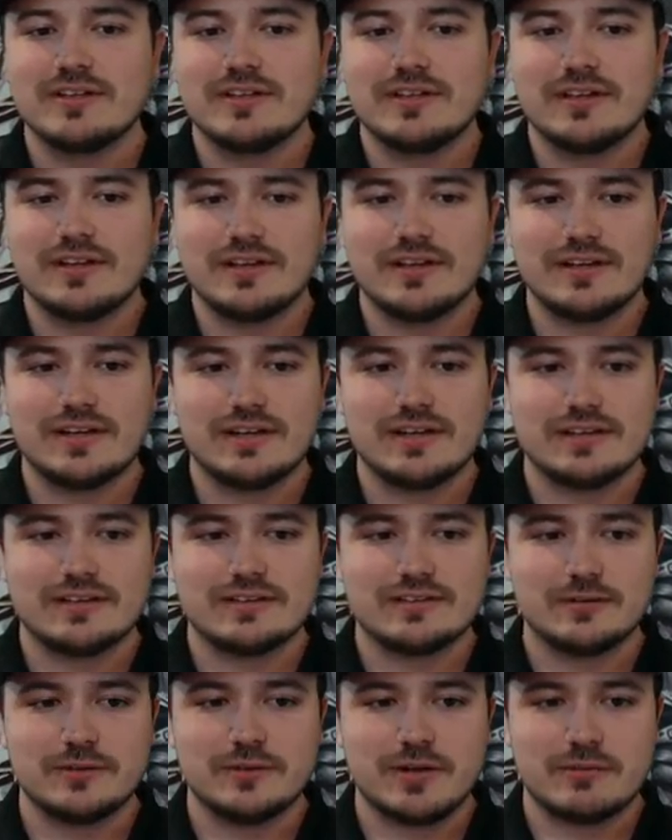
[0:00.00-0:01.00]

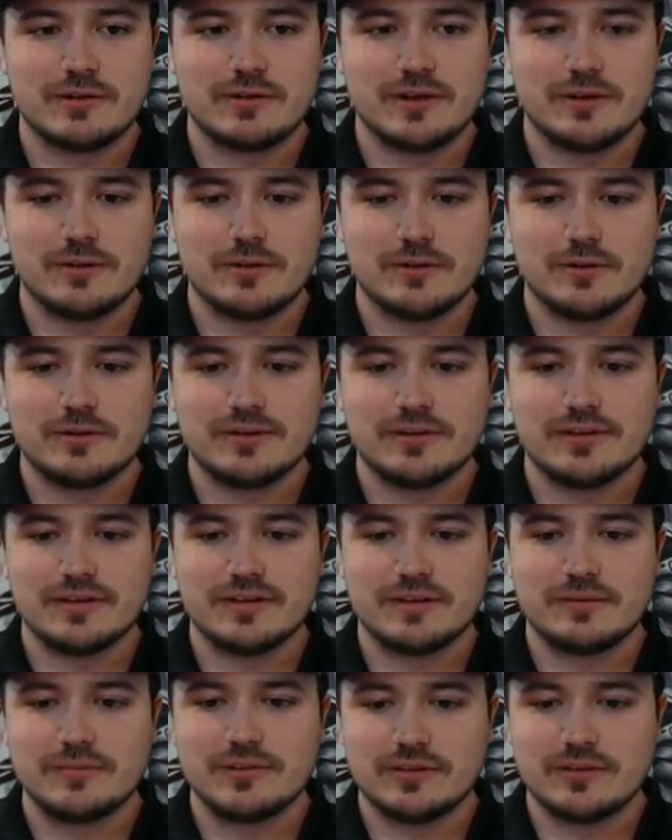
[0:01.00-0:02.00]
And so here we go.
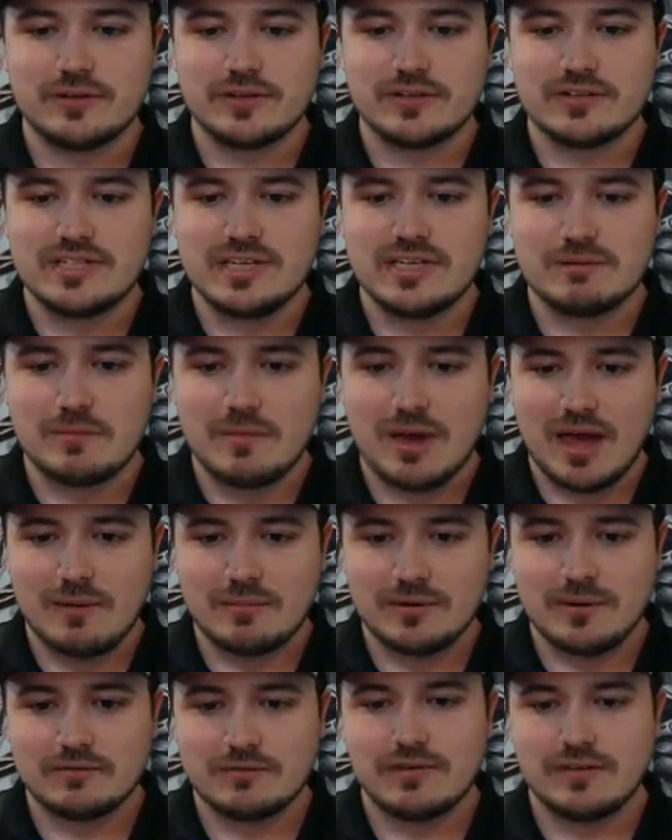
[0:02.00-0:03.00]
And so you can see on my
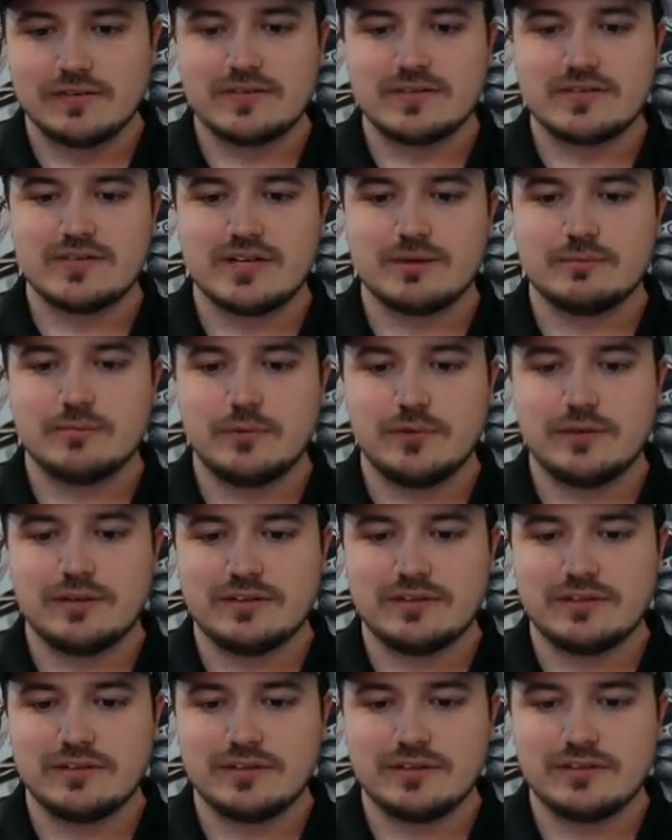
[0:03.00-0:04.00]
map here, I've got these
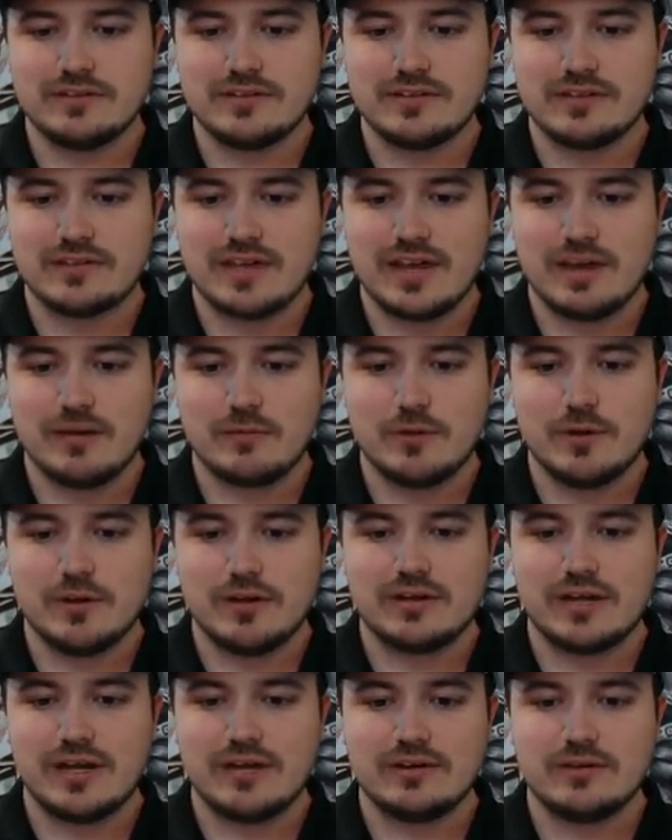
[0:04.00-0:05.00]
checkpoints, and it says Gate
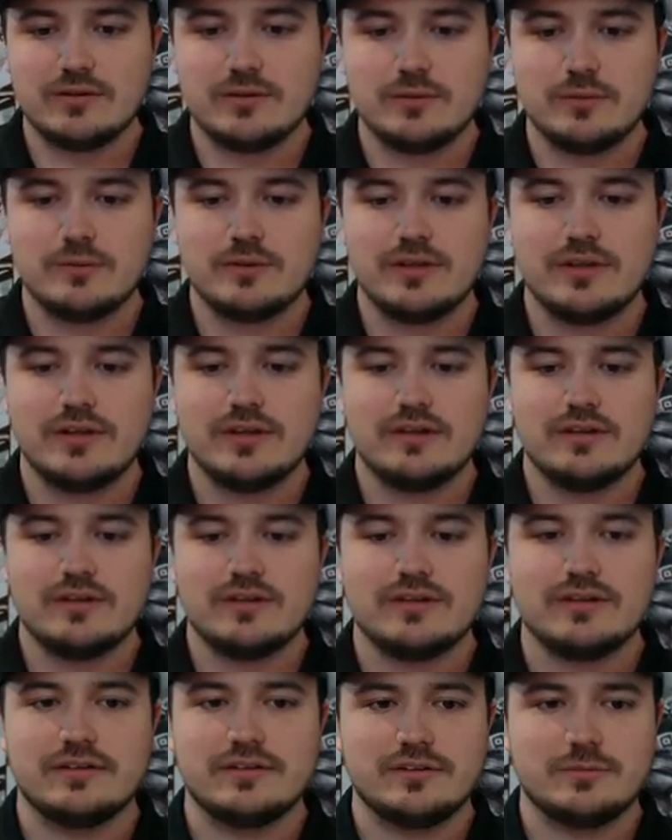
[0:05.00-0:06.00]
1, Gate 2.
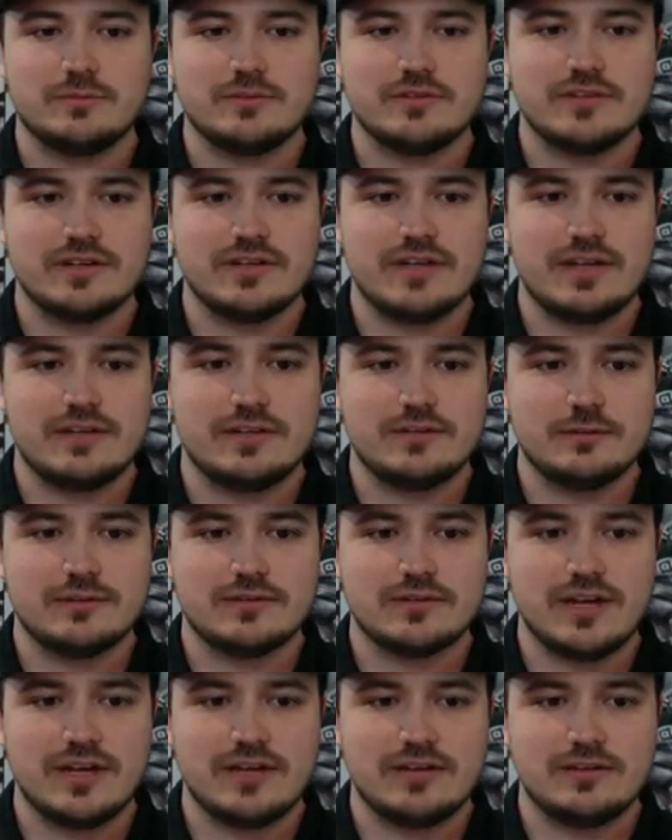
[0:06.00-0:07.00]
So we're just going to head
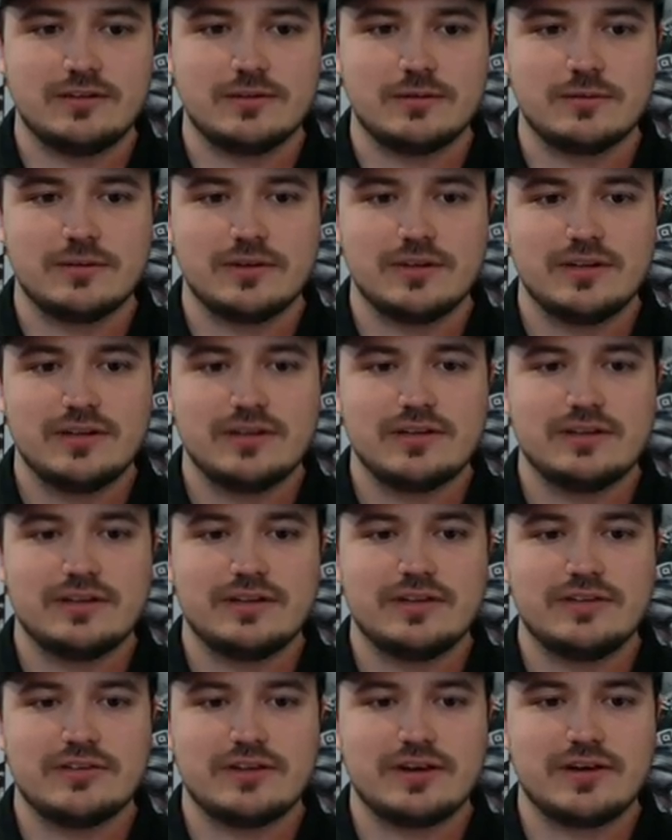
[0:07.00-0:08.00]
towards Gate 2.
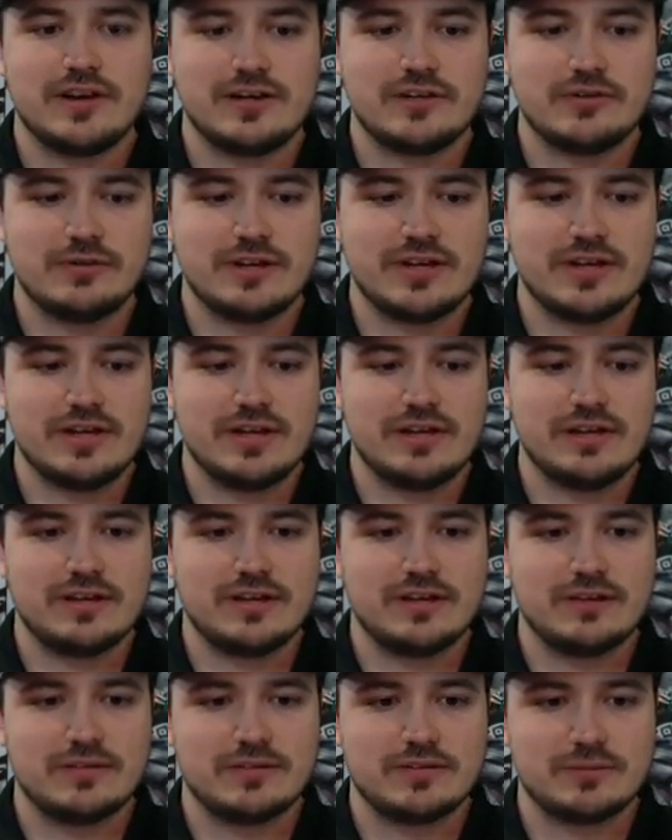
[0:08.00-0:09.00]
Now these are kind of tricky.
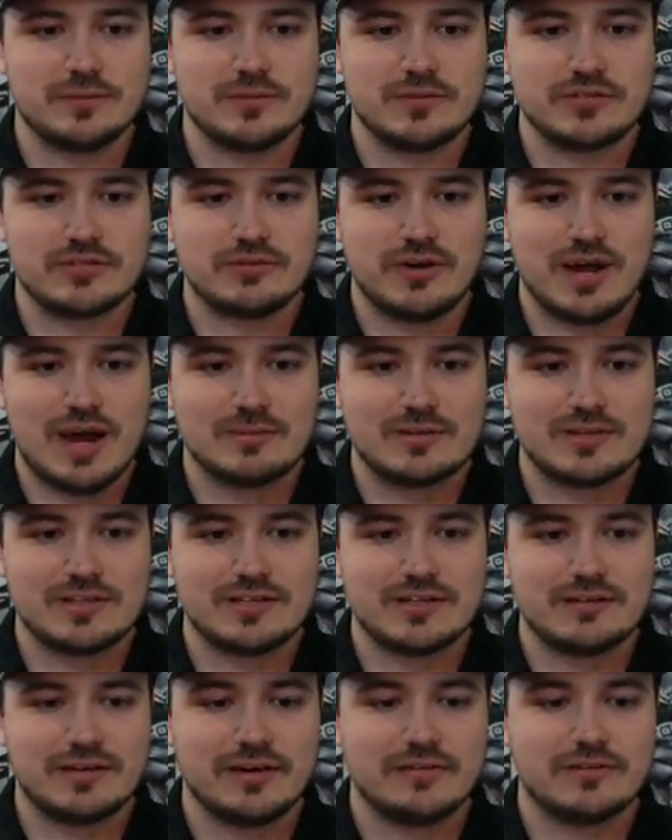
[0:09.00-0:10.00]
There's a bunch of traps
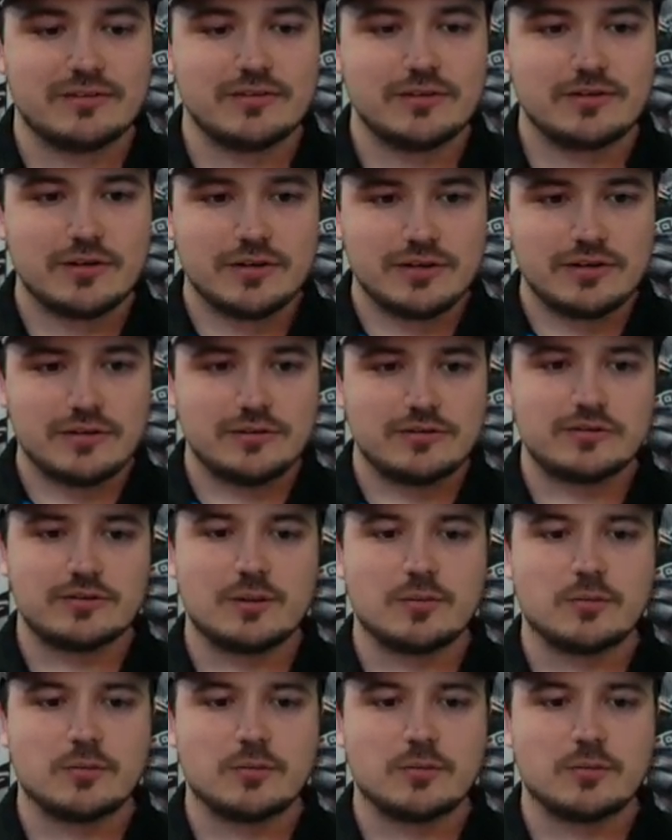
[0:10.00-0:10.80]
sitting around, and so you can use your number